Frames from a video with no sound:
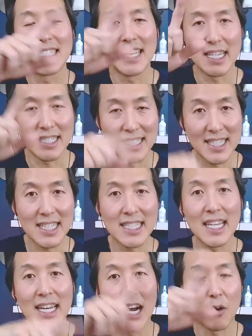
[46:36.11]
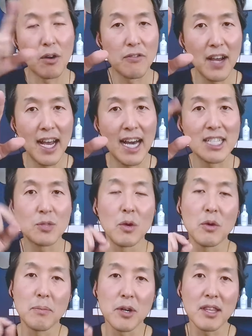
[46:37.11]
that 16 hour fast,
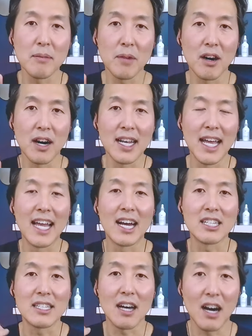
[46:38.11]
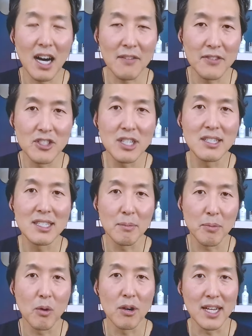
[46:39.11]
we would put them on an autophagy
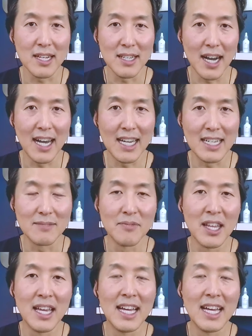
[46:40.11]
supporting diet.